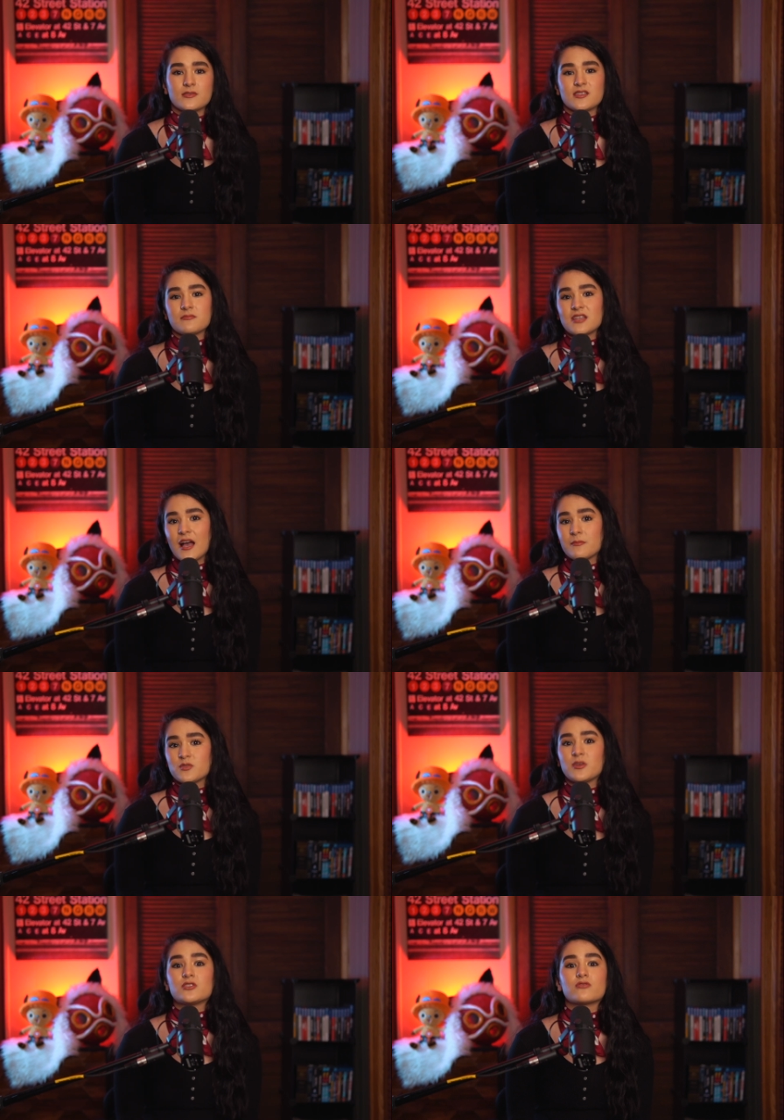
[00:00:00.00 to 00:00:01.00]

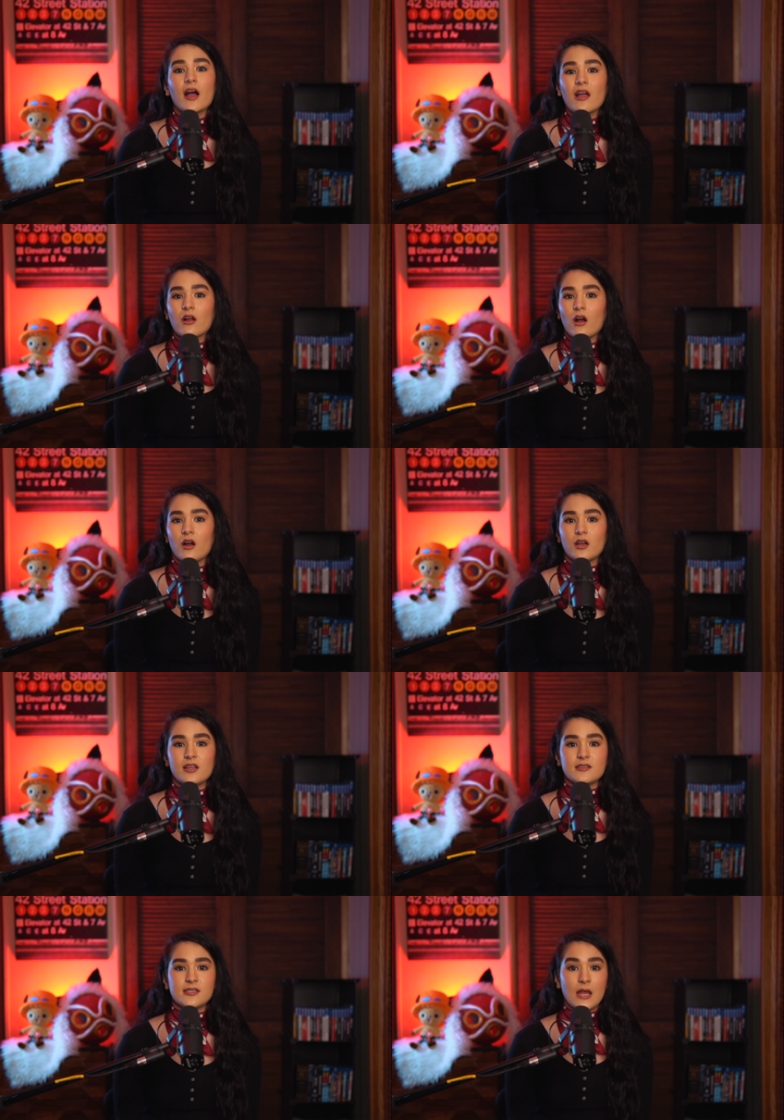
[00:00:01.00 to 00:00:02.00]
Sometimes we try our
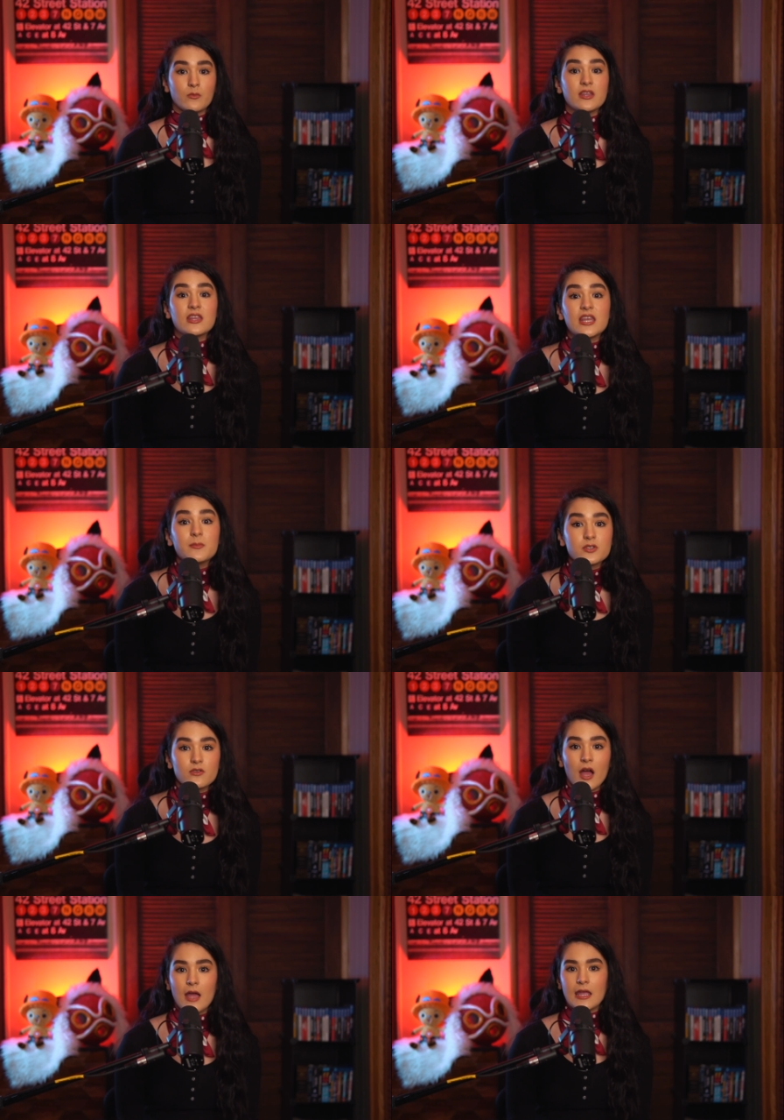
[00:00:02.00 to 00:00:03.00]
hardest and we keep
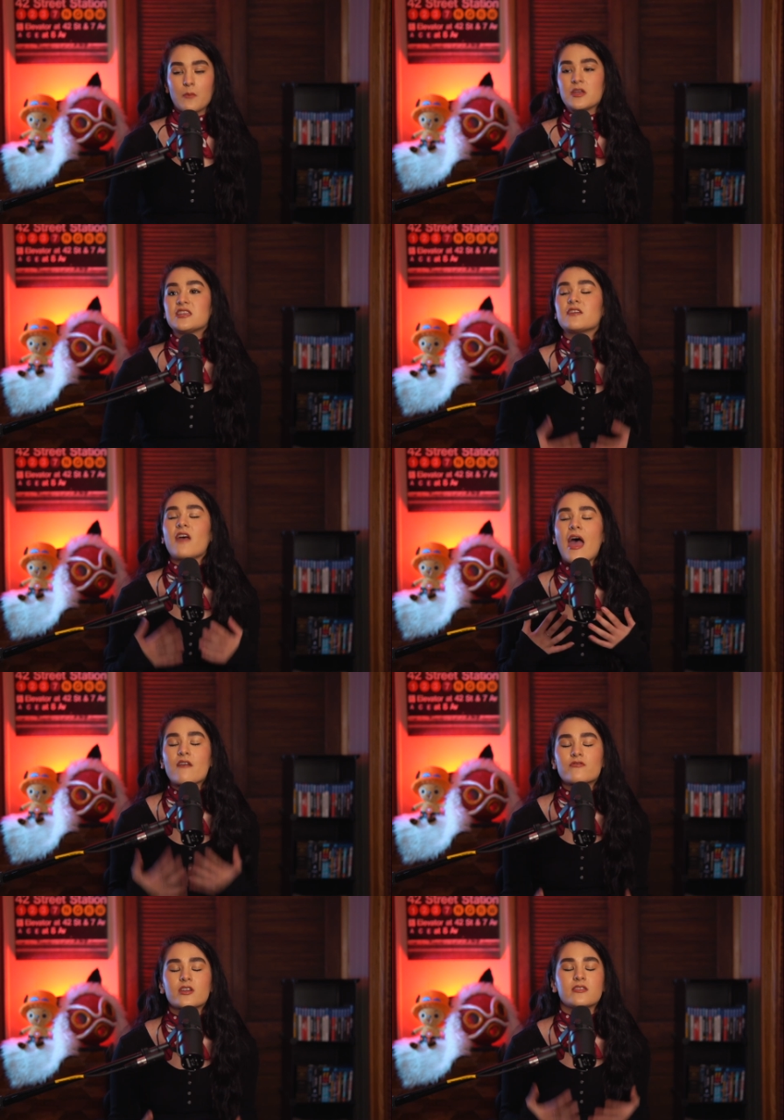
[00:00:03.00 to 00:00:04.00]
trying and we give
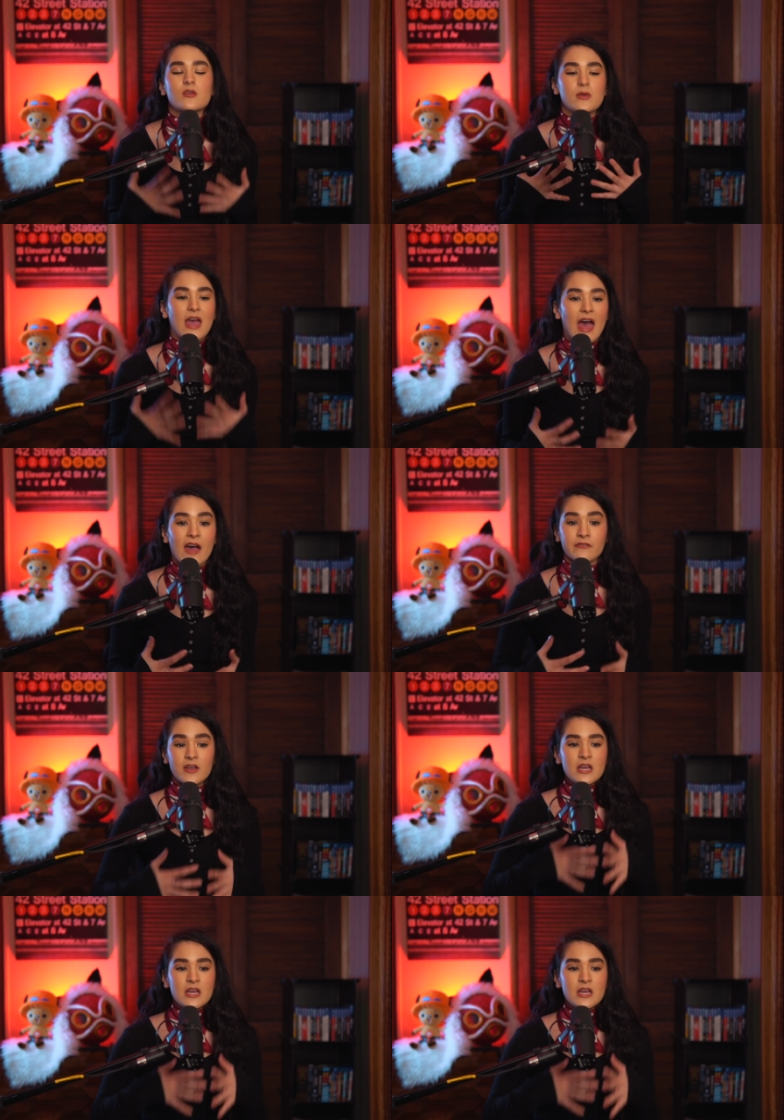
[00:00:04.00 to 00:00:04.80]
everything we have